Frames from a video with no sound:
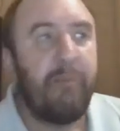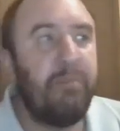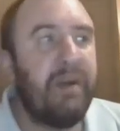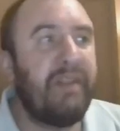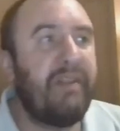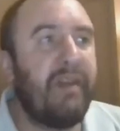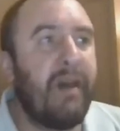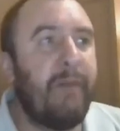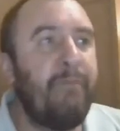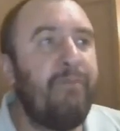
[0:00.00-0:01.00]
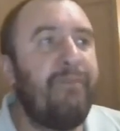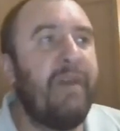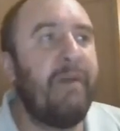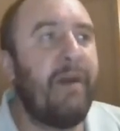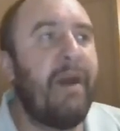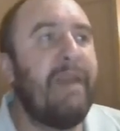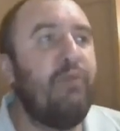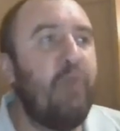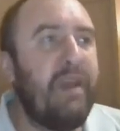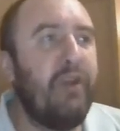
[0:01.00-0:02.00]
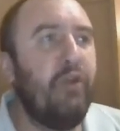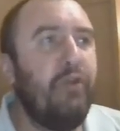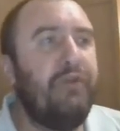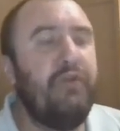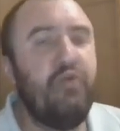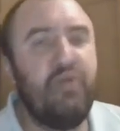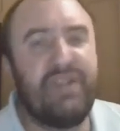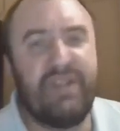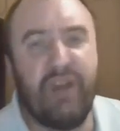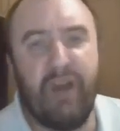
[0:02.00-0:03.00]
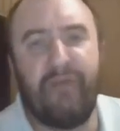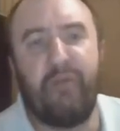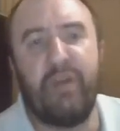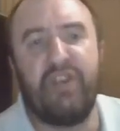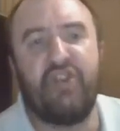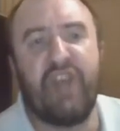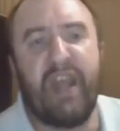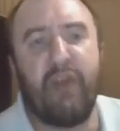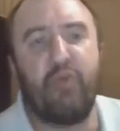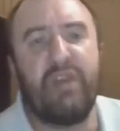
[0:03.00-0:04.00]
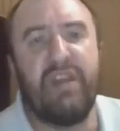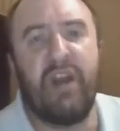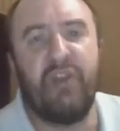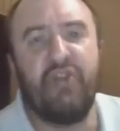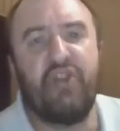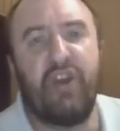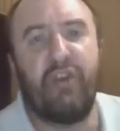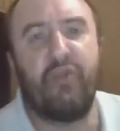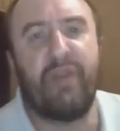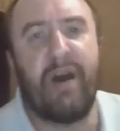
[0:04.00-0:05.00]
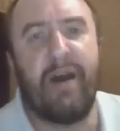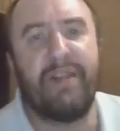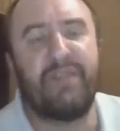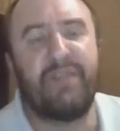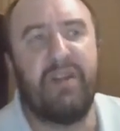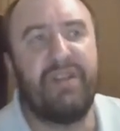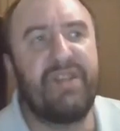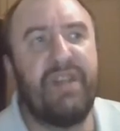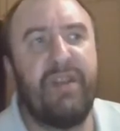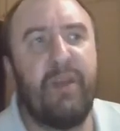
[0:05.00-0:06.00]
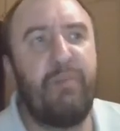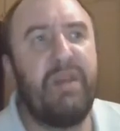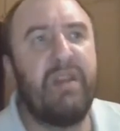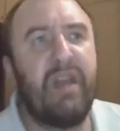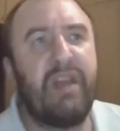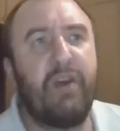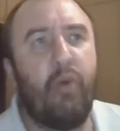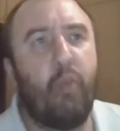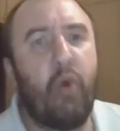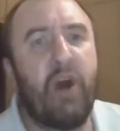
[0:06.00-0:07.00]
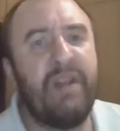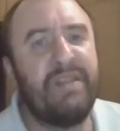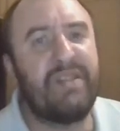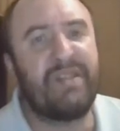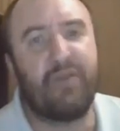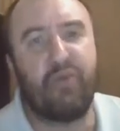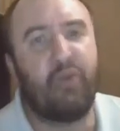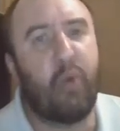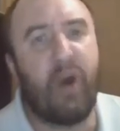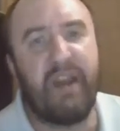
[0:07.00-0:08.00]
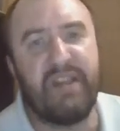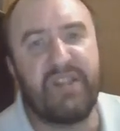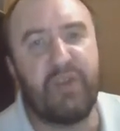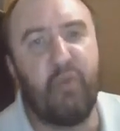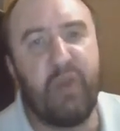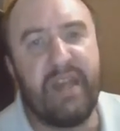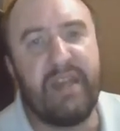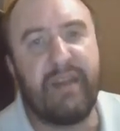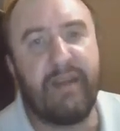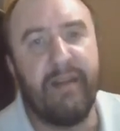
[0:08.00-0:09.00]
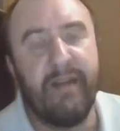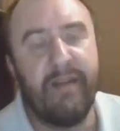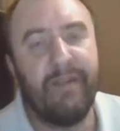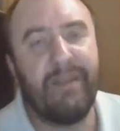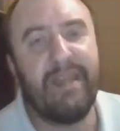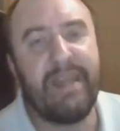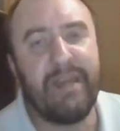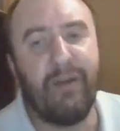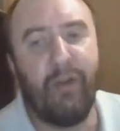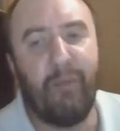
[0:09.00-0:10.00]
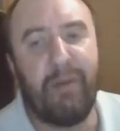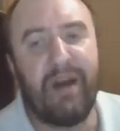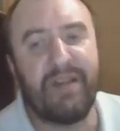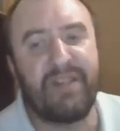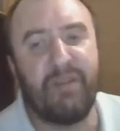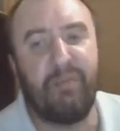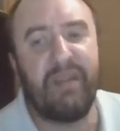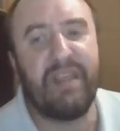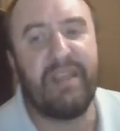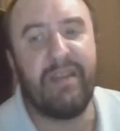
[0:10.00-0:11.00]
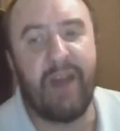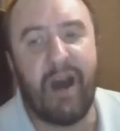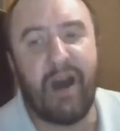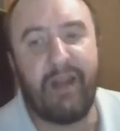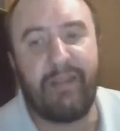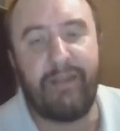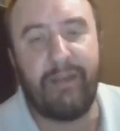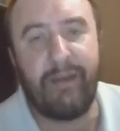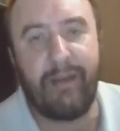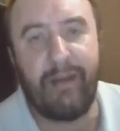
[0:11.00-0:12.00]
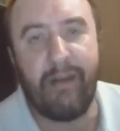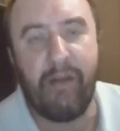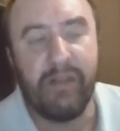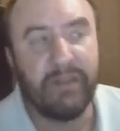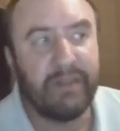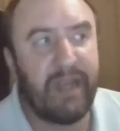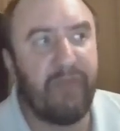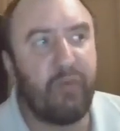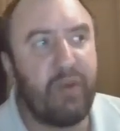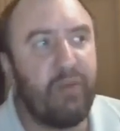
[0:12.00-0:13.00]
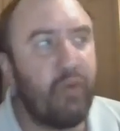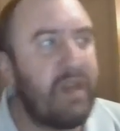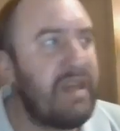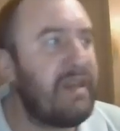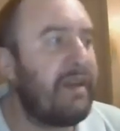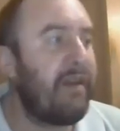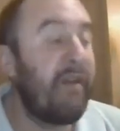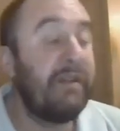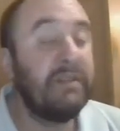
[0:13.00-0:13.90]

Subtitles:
But I will do stuff with Jerry on Juggernauts, but it's going to be like a once or twice a week deal, possibly not every week.